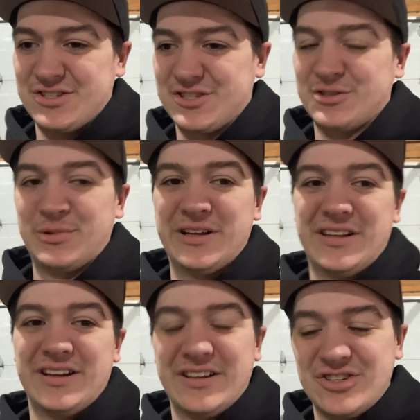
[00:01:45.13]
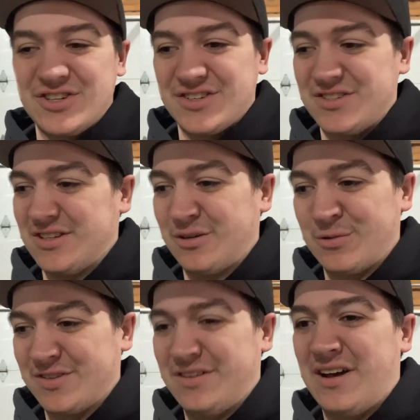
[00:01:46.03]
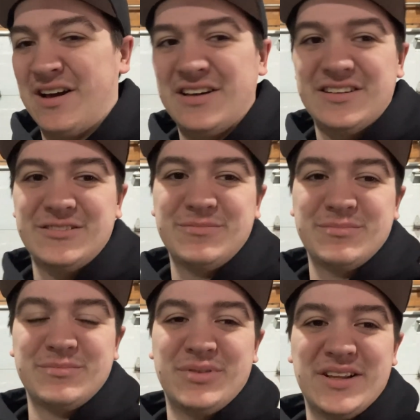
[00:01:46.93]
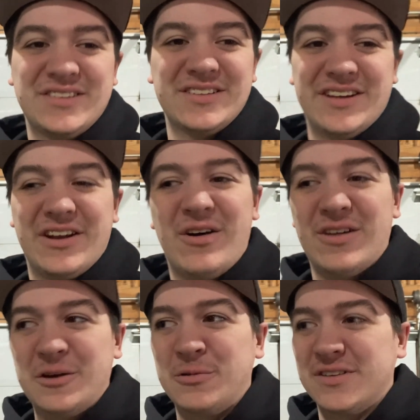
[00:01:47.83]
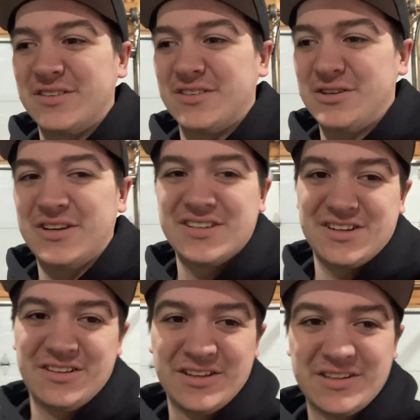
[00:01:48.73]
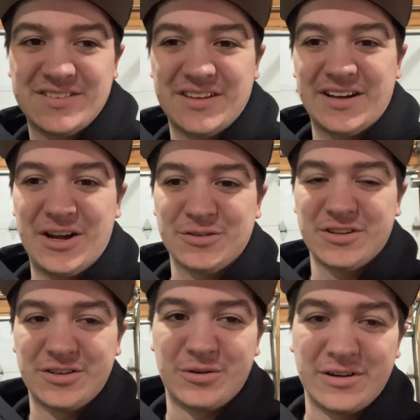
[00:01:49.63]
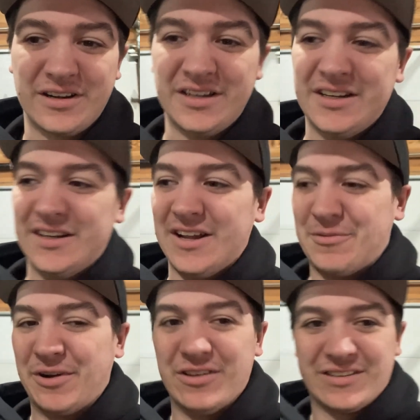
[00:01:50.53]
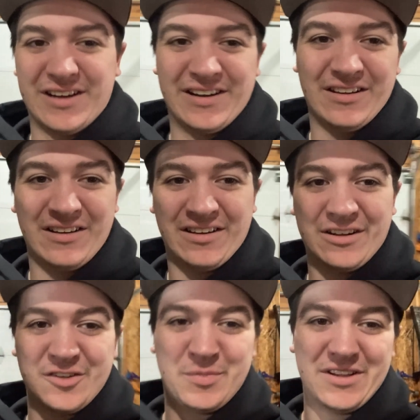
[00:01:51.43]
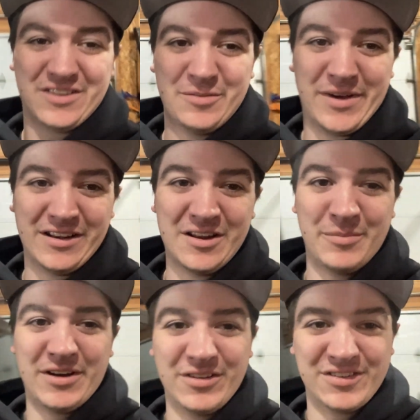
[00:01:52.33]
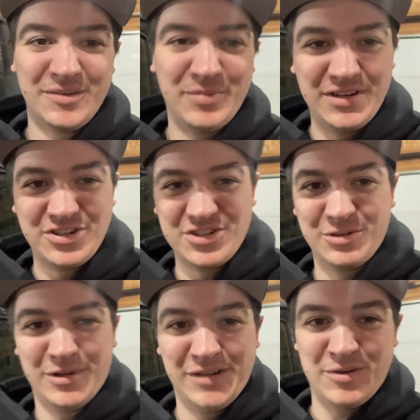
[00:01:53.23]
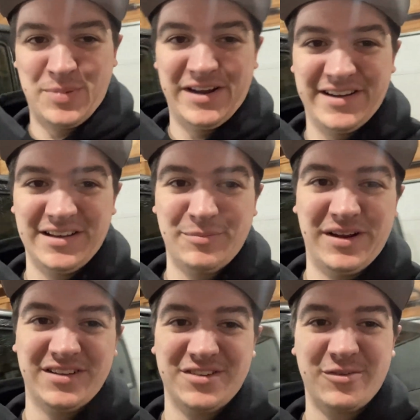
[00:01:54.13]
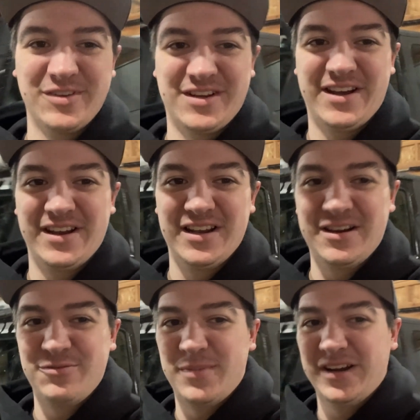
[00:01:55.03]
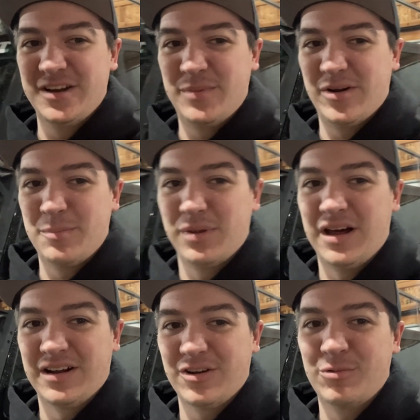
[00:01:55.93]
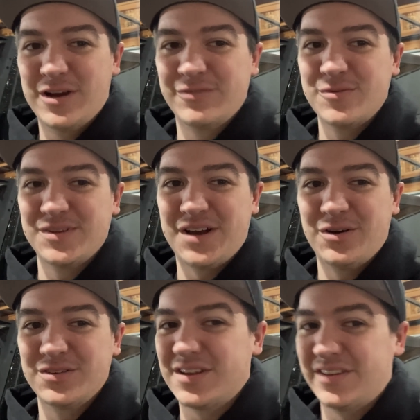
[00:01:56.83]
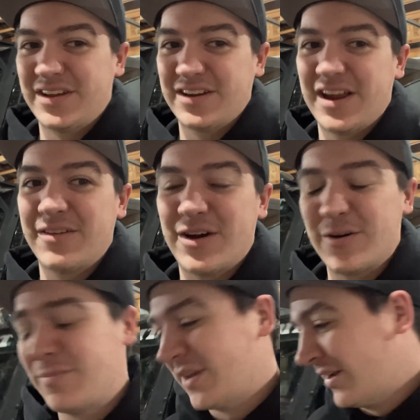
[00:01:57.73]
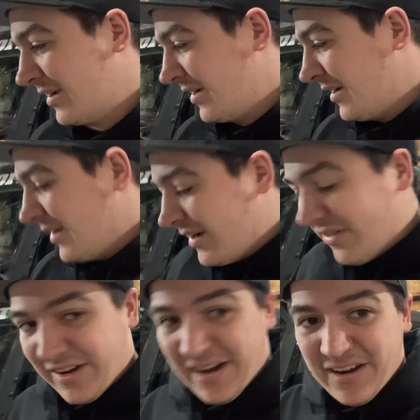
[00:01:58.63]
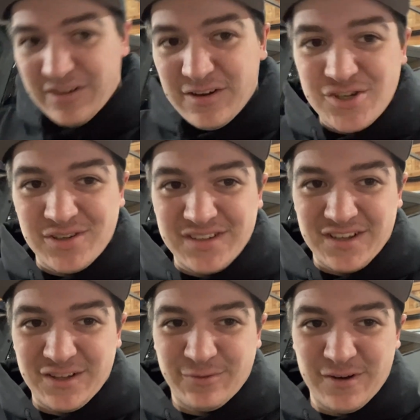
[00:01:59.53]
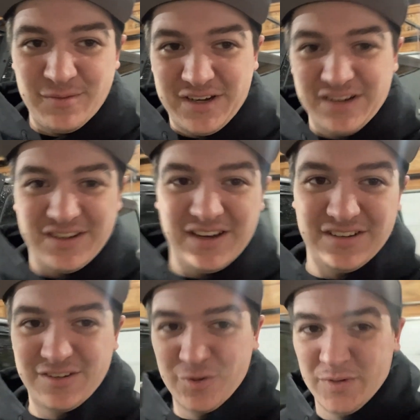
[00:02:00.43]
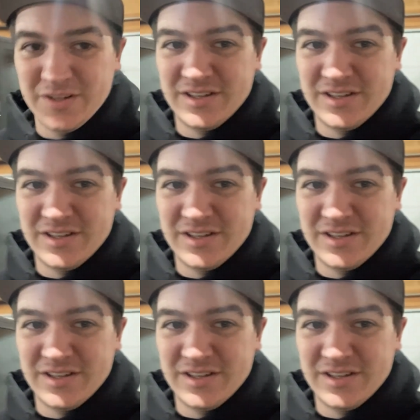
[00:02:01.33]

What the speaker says: squealing, and it was not pleasant at all. You could tell that it's like out the door. And when I looked at it, it looked like it was basically metal on metal, so I'm pretty sure whatever pad surface I had left made it about a block away from his house, and then it gave out. Then I gotta do U-joints on the front because I got stupid in